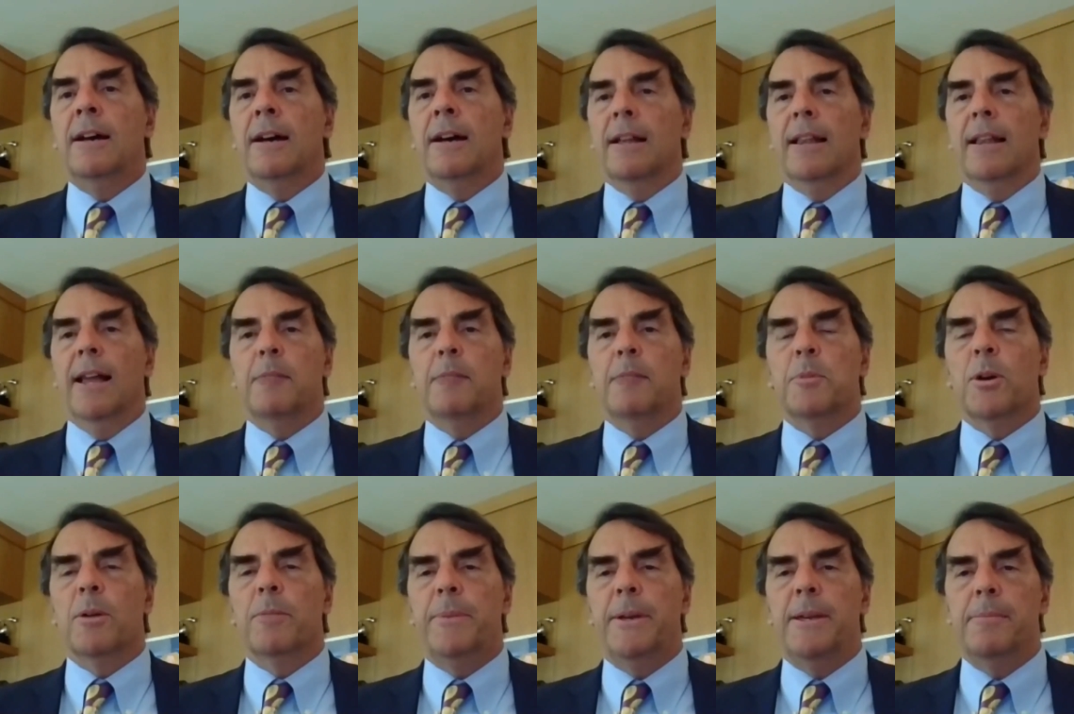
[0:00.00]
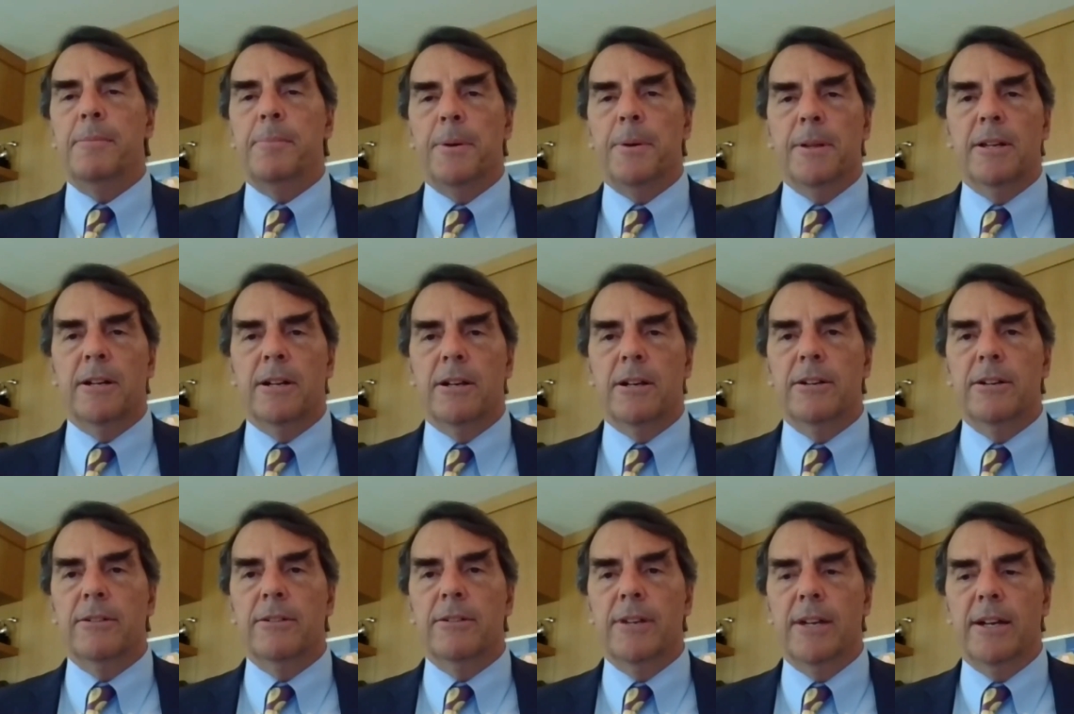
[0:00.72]
A lot more people
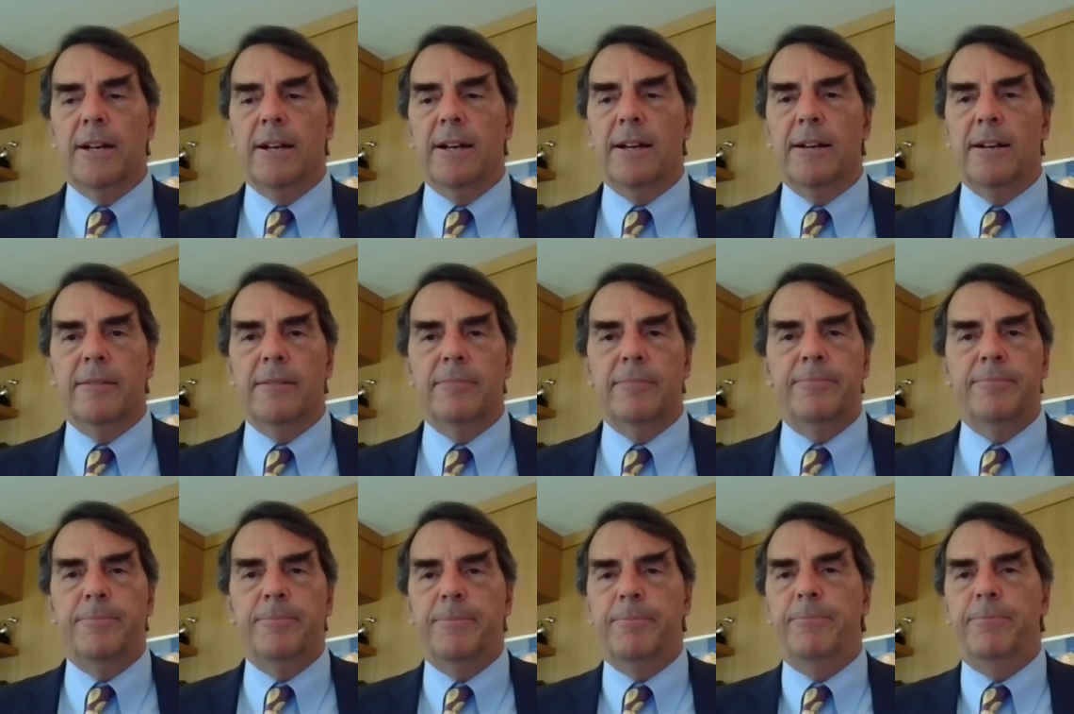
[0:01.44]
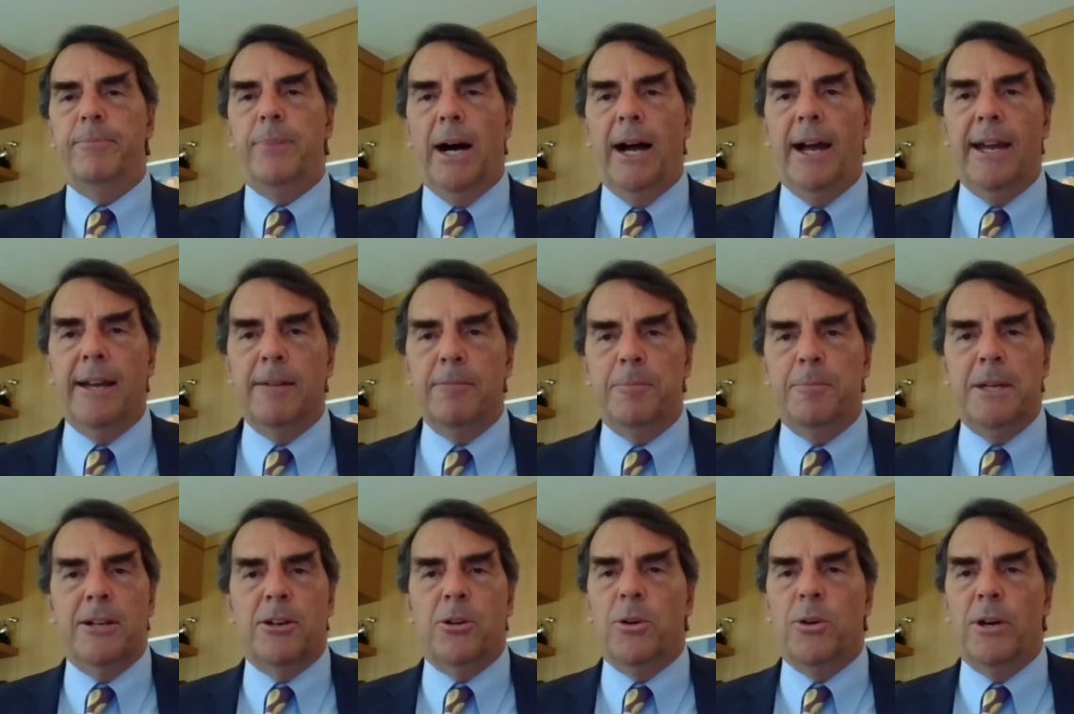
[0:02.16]
are buying
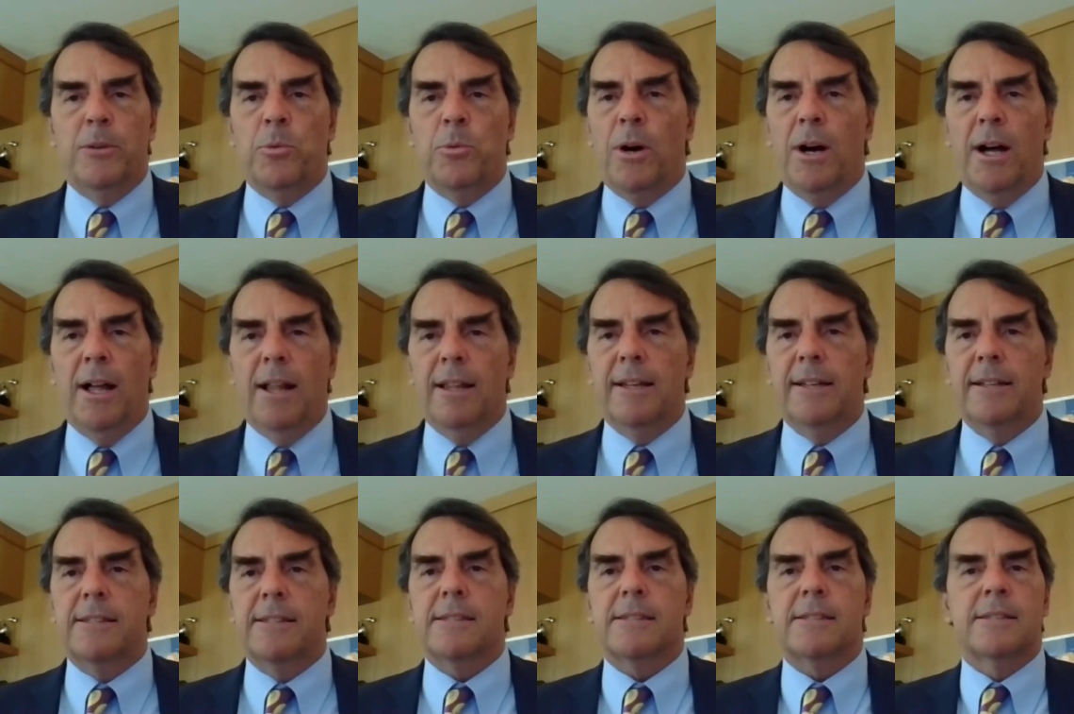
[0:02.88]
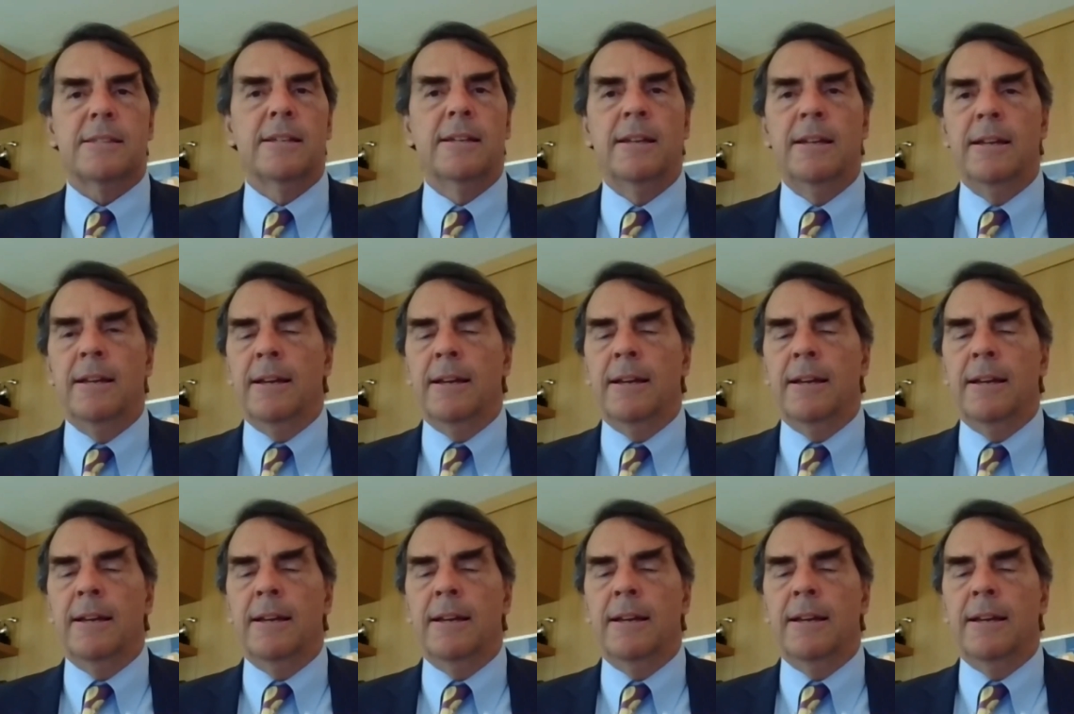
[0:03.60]
Bitcoin wallets.